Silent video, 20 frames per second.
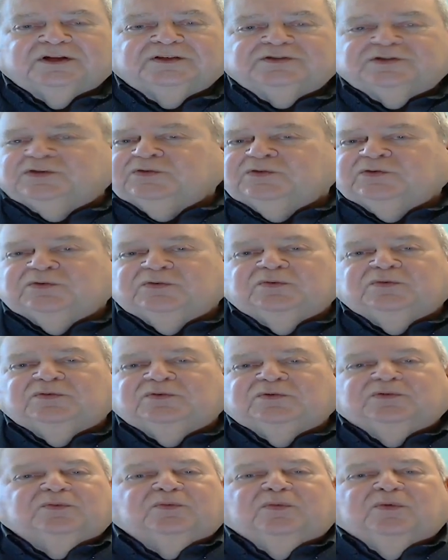
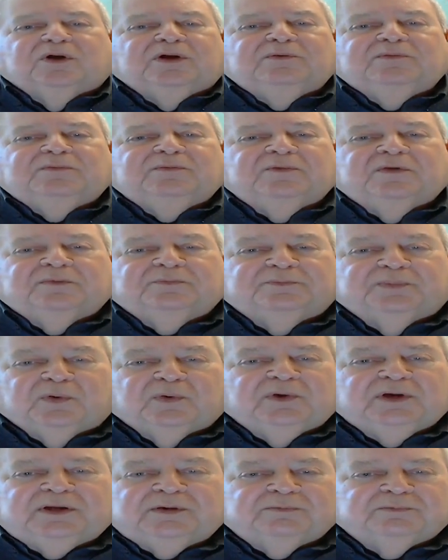to 1
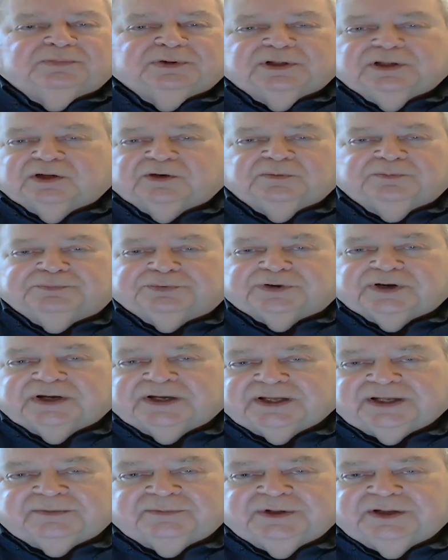point below
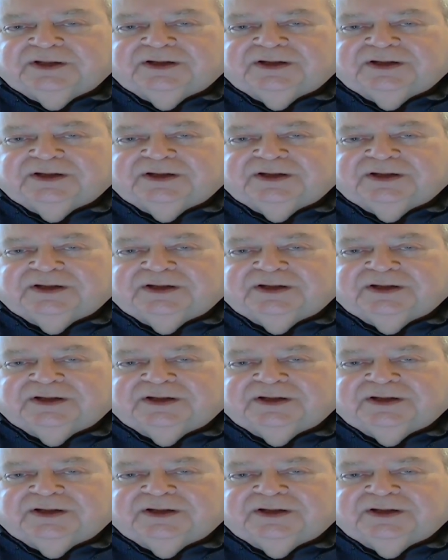prime.